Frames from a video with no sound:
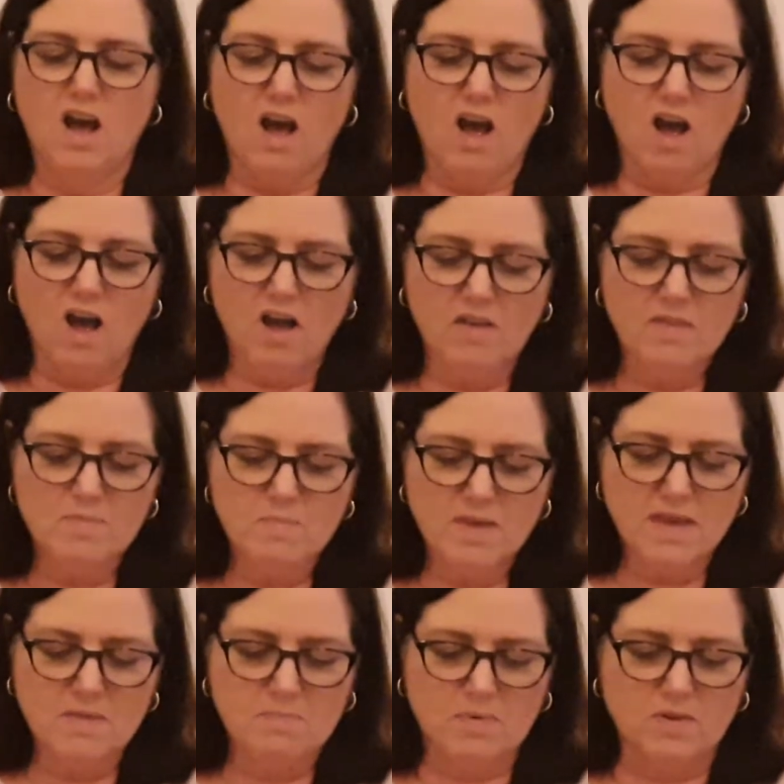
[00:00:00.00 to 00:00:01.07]
All the
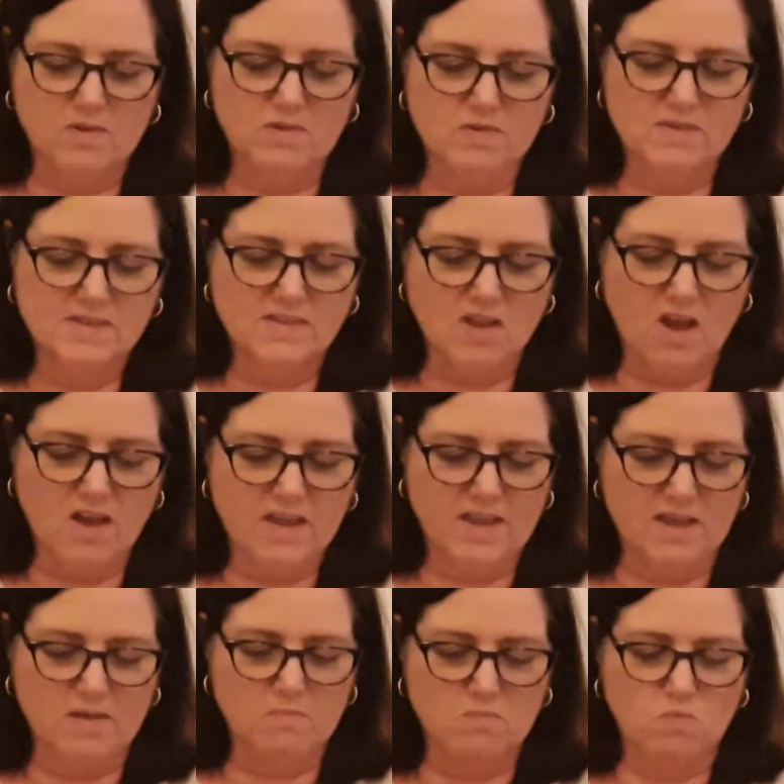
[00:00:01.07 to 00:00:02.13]
people who saw
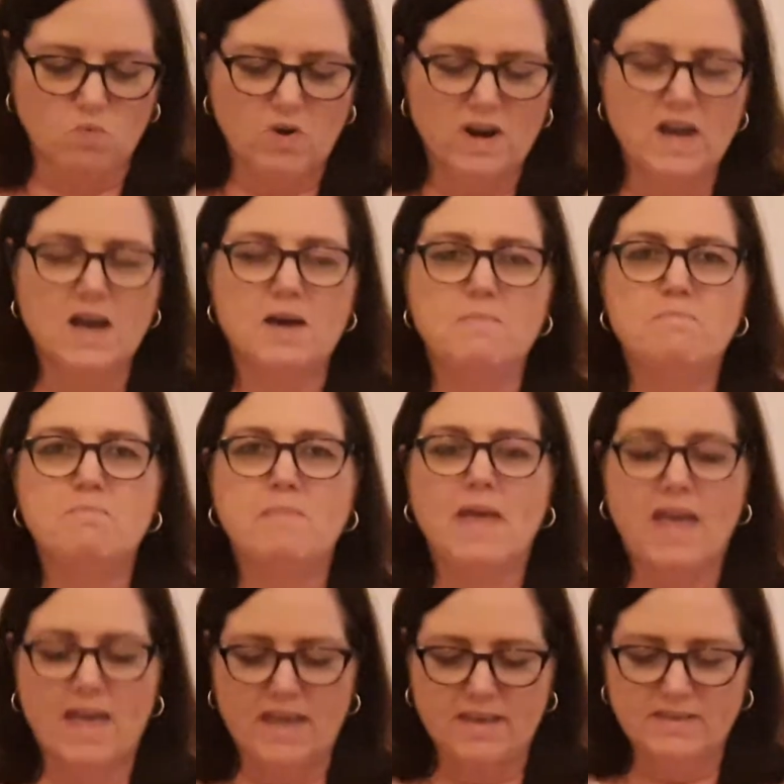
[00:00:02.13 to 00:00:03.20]
him were
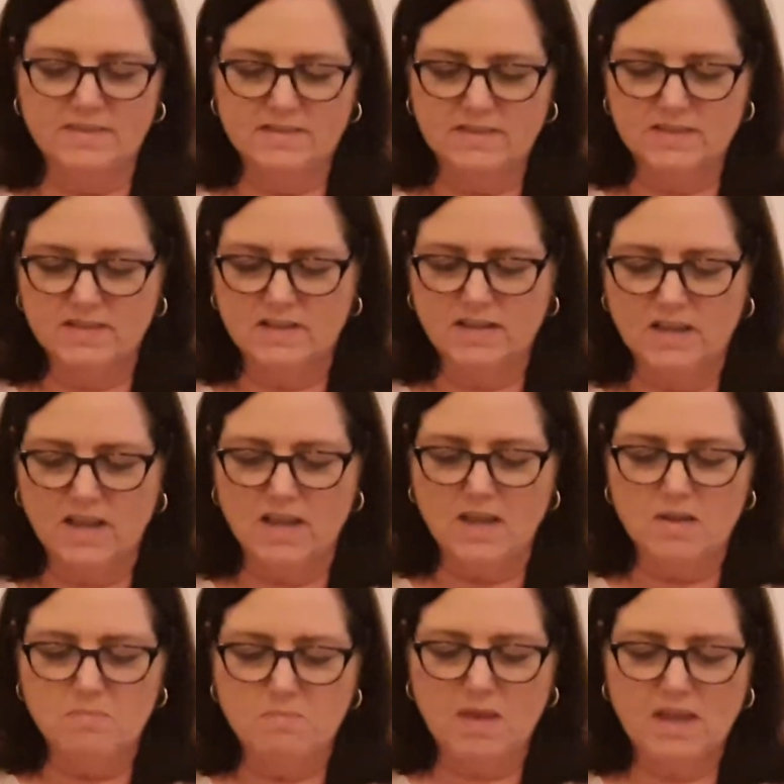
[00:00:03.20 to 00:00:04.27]
amazed.
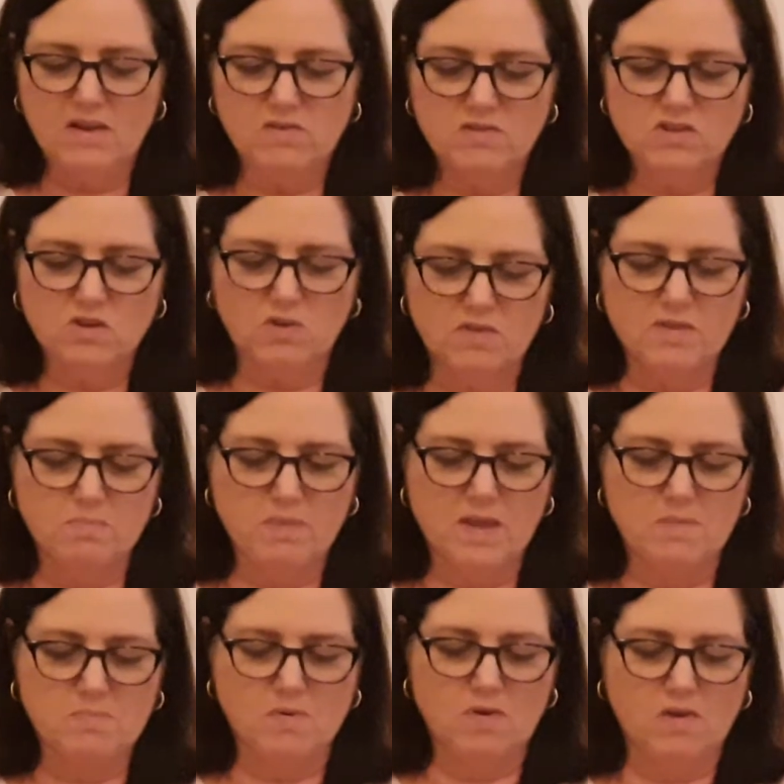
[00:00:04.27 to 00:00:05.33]
Peter told the
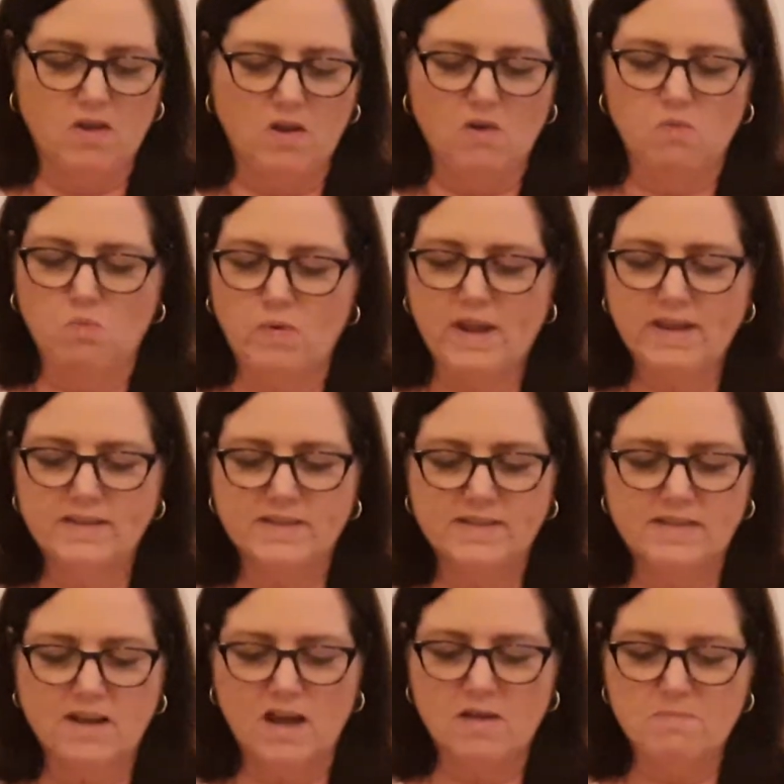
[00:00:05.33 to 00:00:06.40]
people, "We did
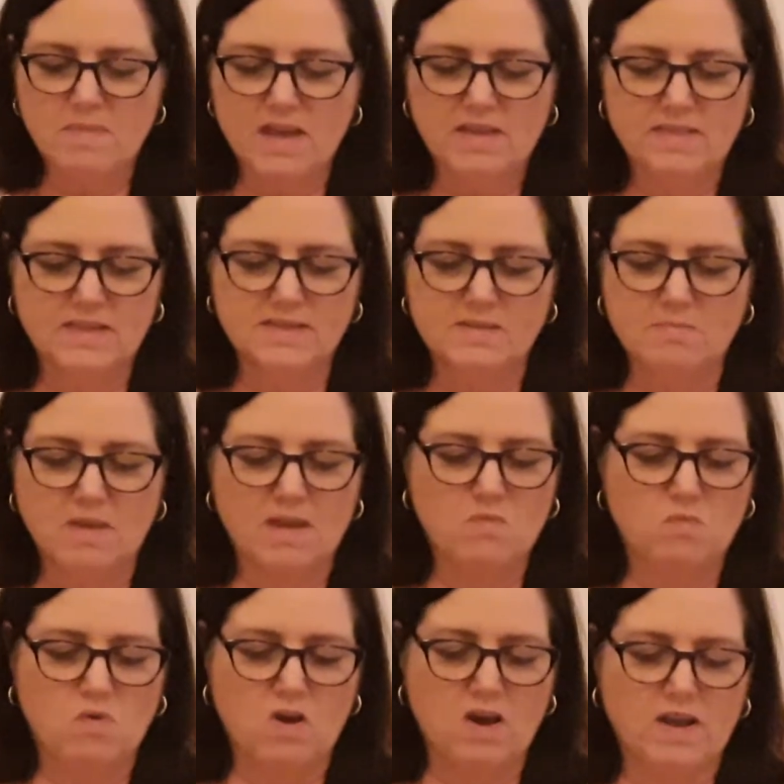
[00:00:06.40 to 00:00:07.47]
not make this
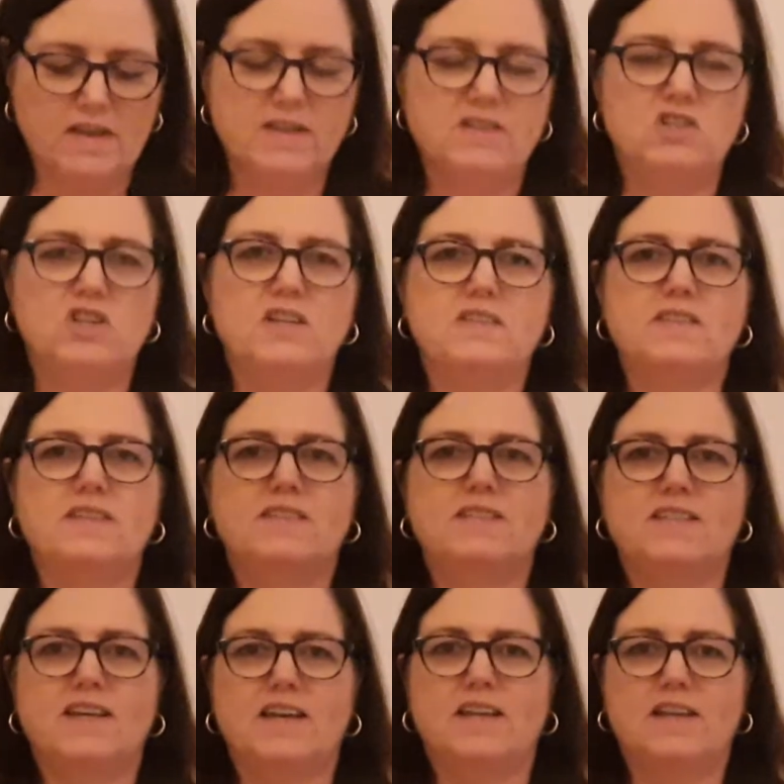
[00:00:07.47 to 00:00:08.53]
man walk. Jesus
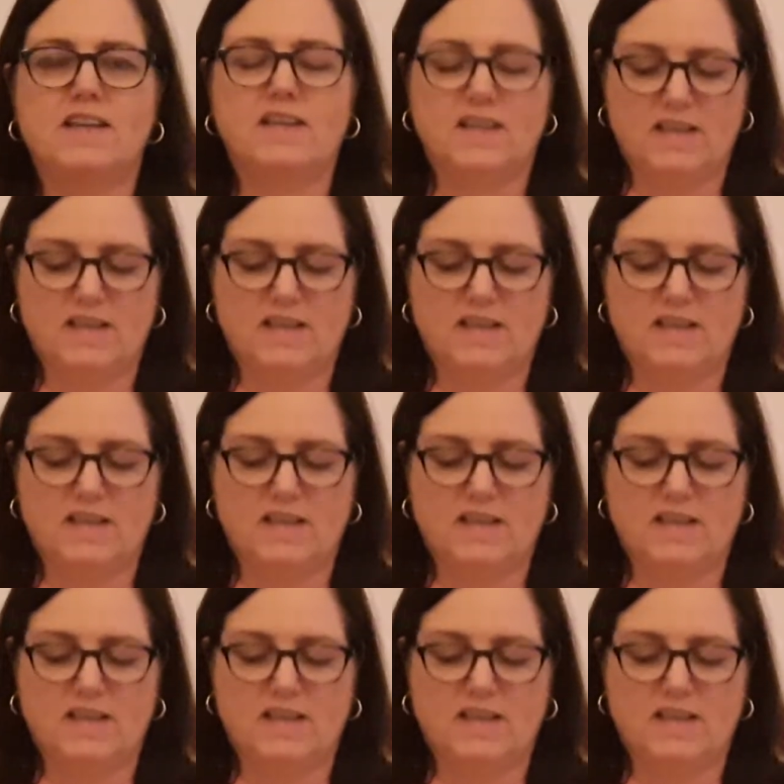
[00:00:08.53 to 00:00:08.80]
did."